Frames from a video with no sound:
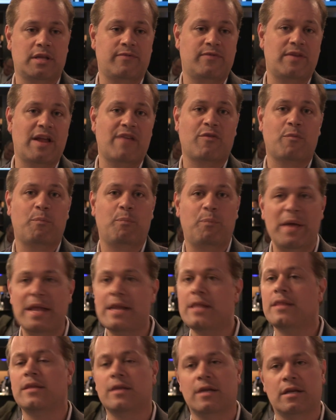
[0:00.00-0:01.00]
They've never
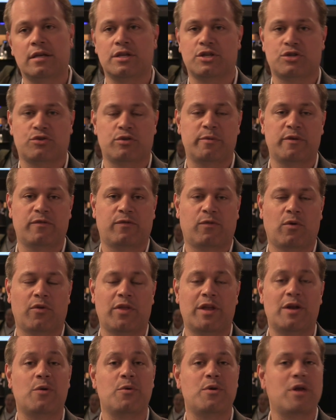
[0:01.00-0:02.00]
been in the industry before.
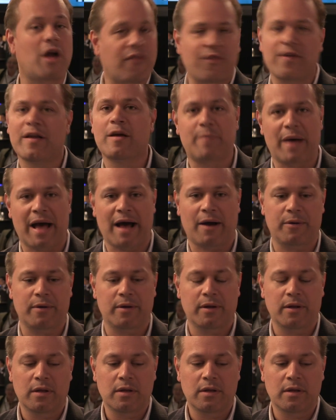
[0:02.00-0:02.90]
They know nothing about